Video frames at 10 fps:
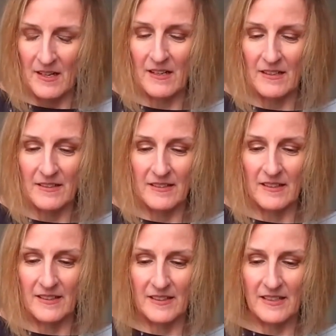
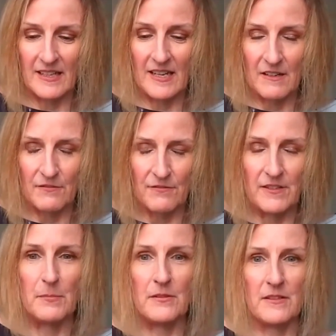I think
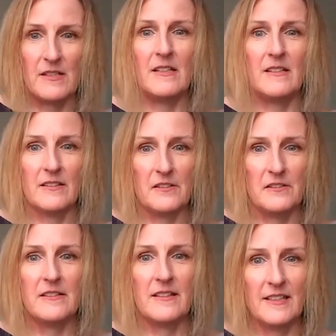everybody is
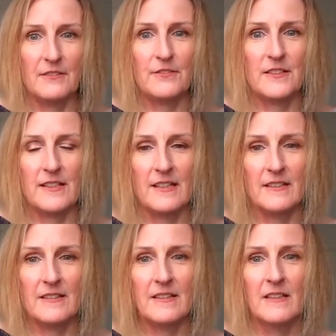going to have to
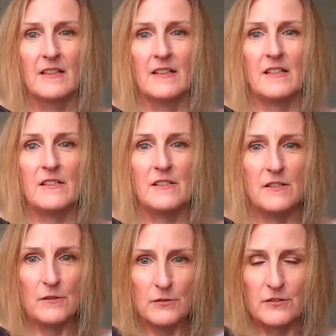get
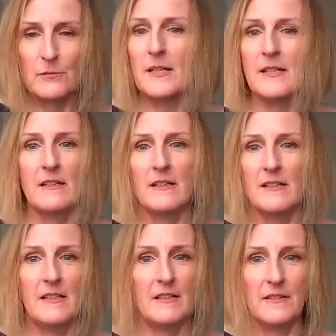used to AI
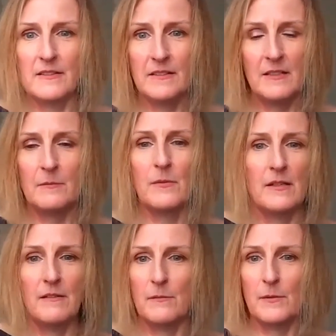in the same
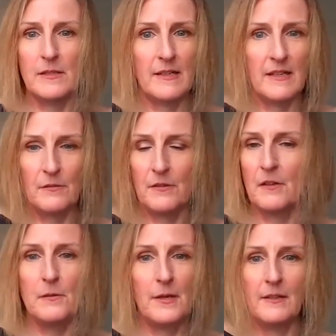way that we now
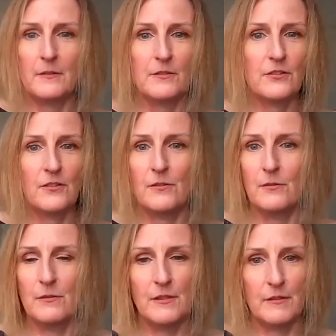know how
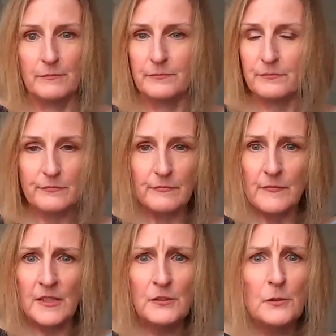to,
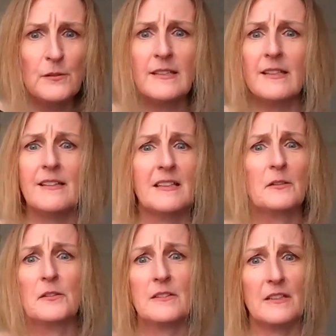use anything
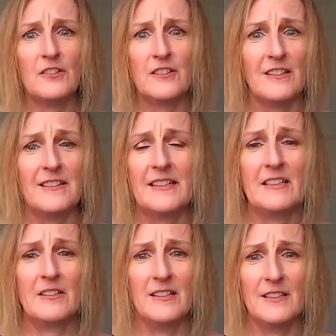else digital in
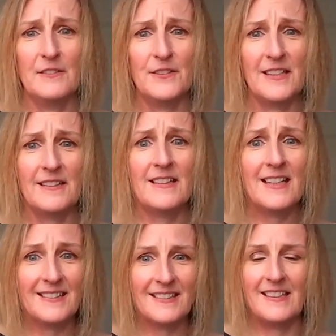our lives, and
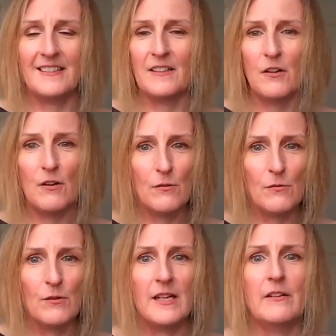that is a
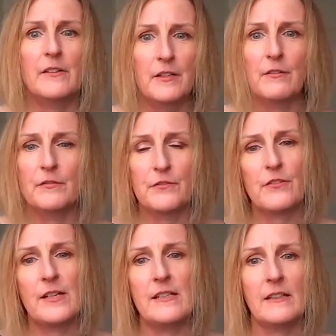whole area of
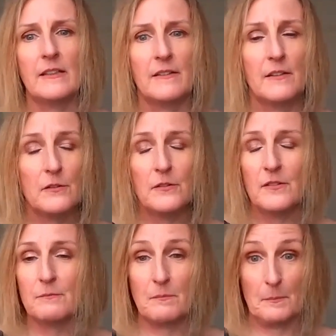training.
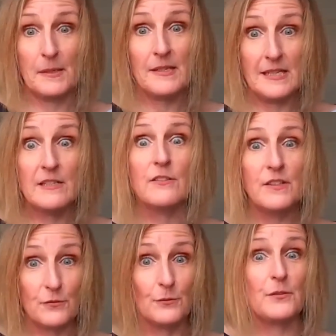Those
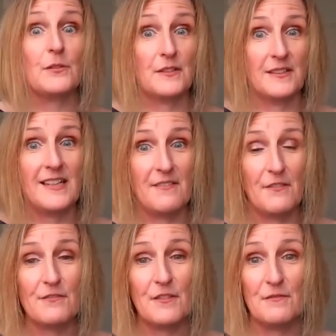individuals that are going to get in
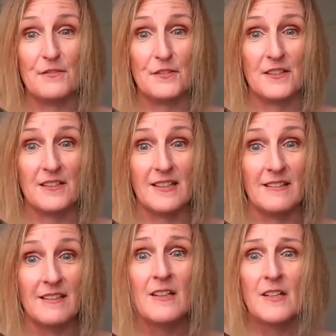the front foot of that
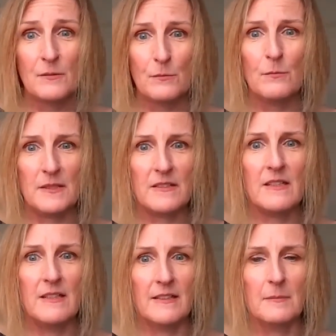will be
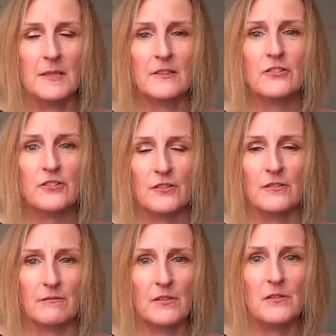stealing a march
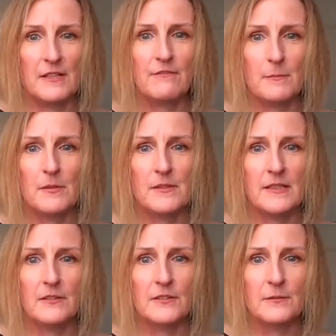on everybody
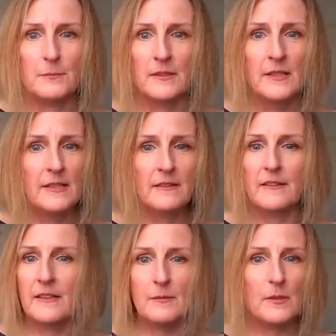else. But in the
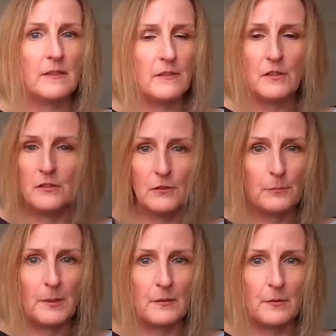same way that you can use
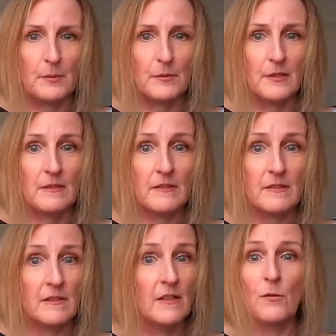PowerPoint,
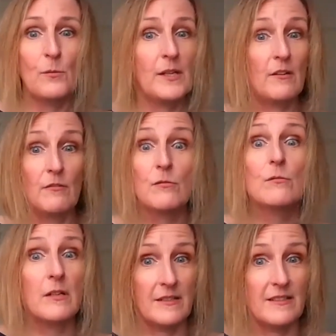we are all
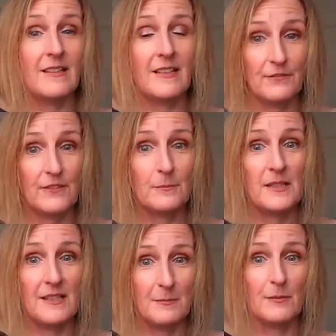going to have to be
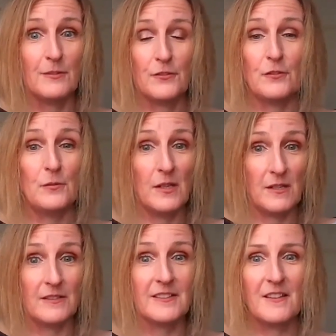able to
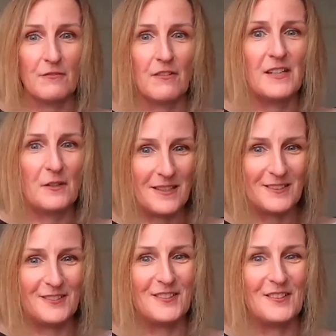ask the right
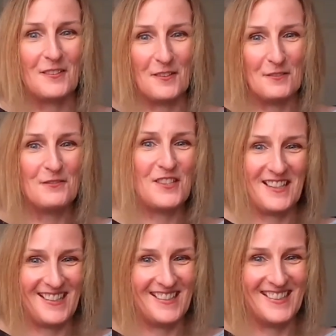question of
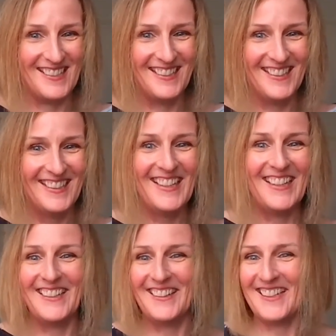Gen AI,
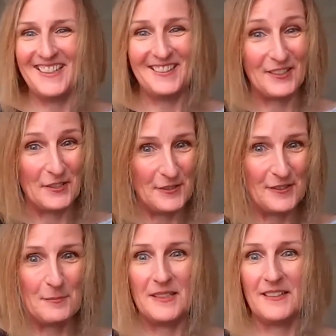and that is going
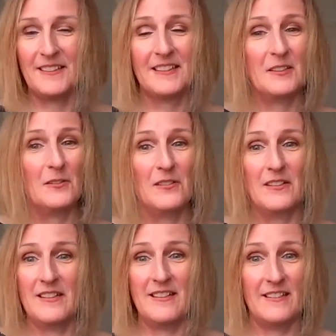to be a skill
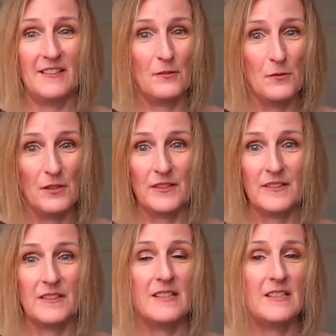that all of
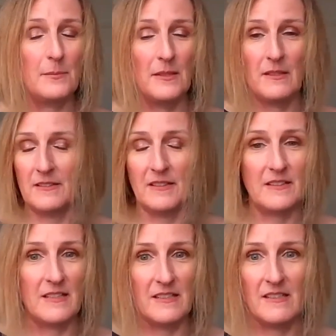us need. But as I
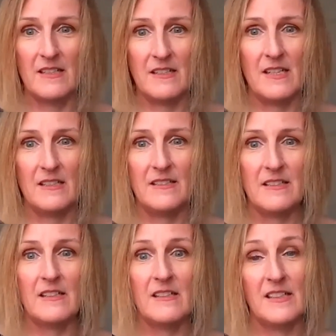said, in
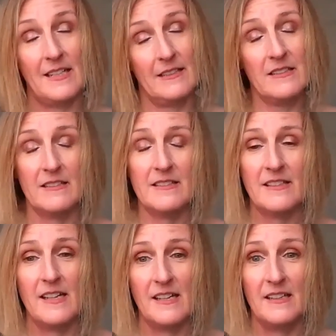TI and in
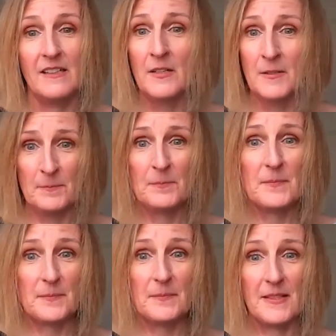TA,
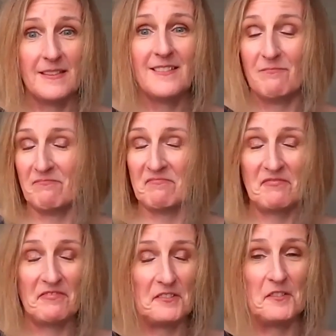
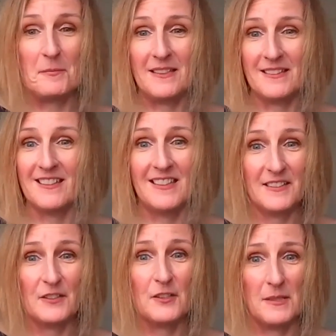fundamentally,
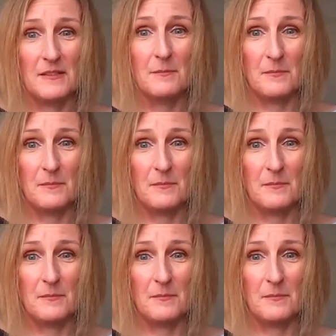that's going to be the